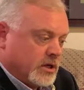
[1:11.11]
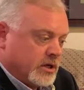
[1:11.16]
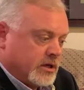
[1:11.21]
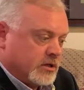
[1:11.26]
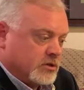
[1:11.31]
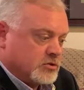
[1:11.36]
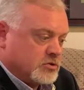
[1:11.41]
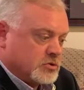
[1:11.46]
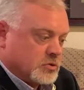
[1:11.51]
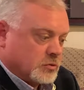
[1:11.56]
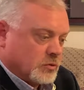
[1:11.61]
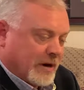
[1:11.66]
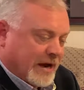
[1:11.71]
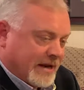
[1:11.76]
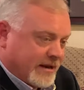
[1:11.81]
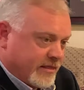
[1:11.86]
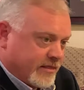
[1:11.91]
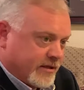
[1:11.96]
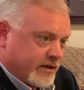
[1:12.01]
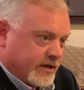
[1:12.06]
is the
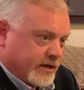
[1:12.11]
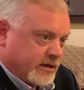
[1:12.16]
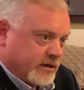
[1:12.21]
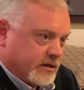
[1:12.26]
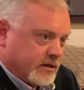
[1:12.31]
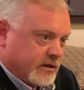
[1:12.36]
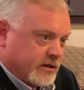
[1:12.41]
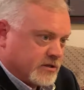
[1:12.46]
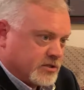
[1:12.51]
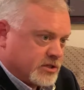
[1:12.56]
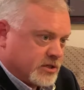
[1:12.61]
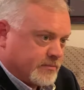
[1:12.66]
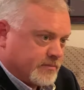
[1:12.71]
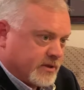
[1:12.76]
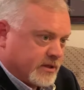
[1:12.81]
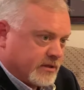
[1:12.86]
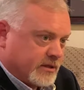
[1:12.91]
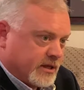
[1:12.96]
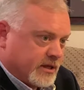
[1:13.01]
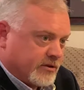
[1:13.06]
right thing and
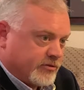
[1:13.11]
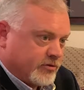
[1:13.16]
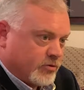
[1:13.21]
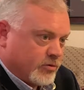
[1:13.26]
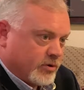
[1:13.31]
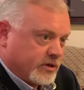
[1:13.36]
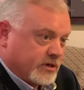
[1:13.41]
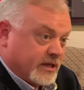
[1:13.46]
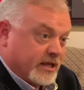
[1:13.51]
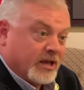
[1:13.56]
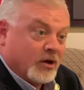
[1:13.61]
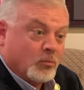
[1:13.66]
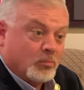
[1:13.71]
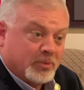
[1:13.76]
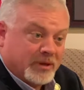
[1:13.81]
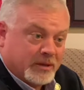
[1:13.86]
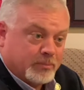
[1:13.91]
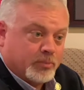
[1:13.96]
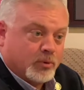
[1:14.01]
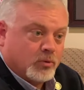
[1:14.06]
something that is going to help
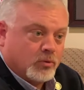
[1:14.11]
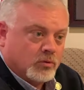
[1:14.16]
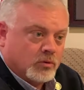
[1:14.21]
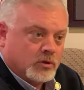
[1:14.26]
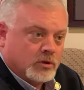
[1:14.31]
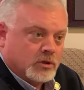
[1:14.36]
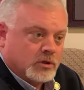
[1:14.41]
people,